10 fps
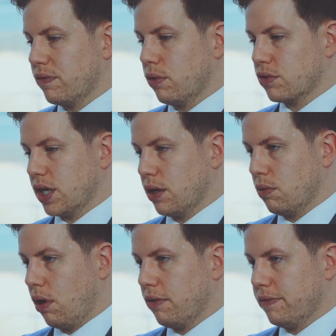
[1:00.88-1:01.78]
We've
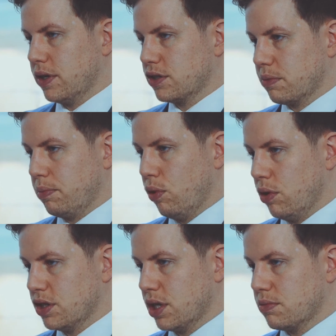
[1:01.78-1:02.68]
also offered
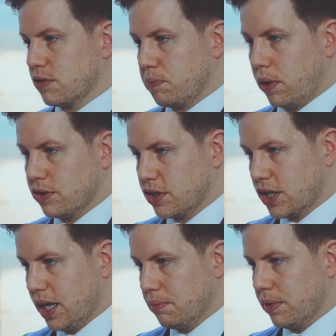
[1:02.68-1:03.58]
support in terms of
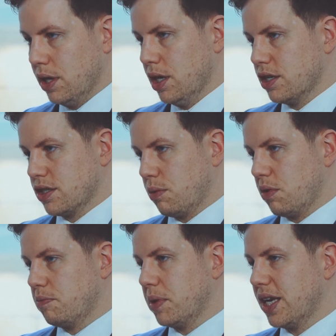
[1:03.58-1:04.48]
sponsorship. So
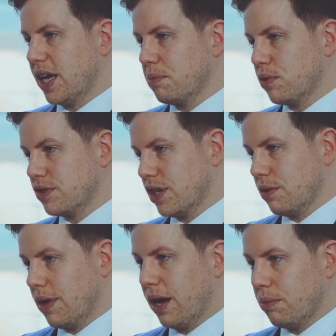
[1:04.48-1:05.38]
we've been able
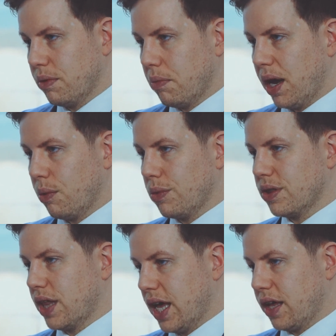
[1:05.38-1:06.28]
to help them out
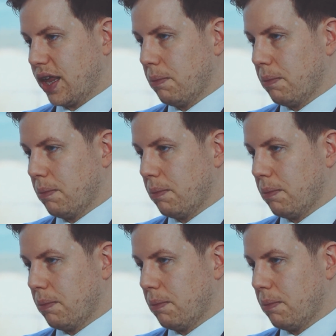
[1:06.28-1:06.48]
with their